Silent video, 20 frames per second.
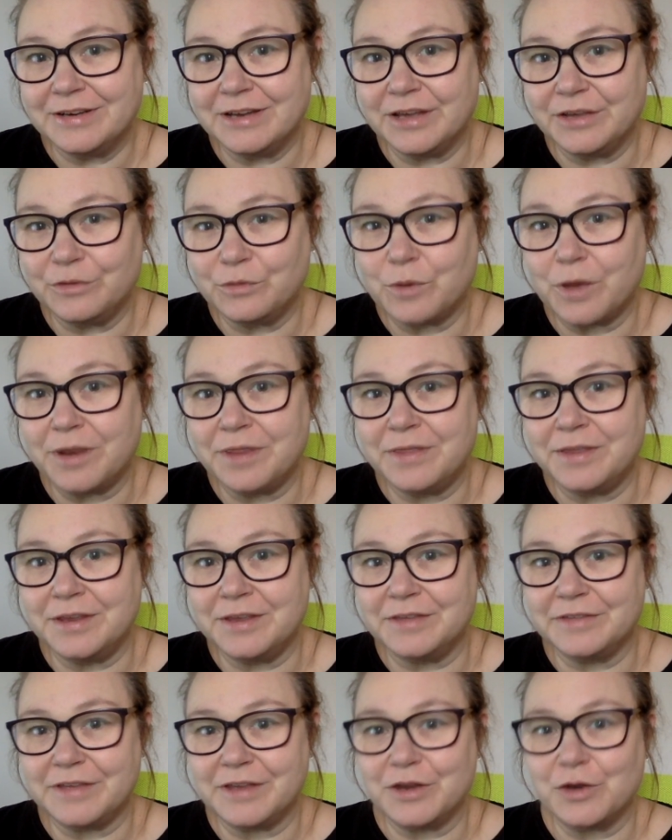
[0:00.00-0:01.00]
is one that
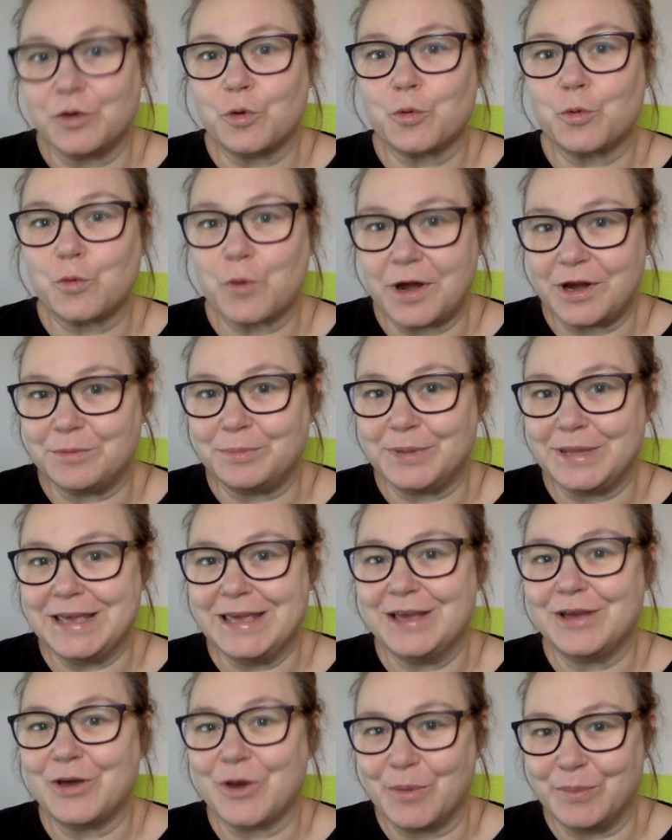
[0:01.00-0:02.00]
is incredibly
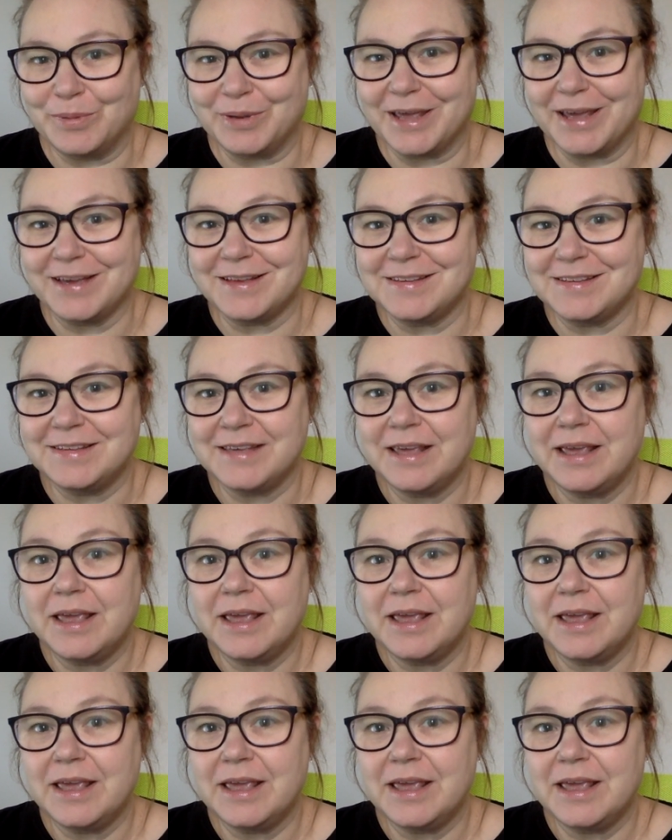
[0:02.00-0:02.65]
complex,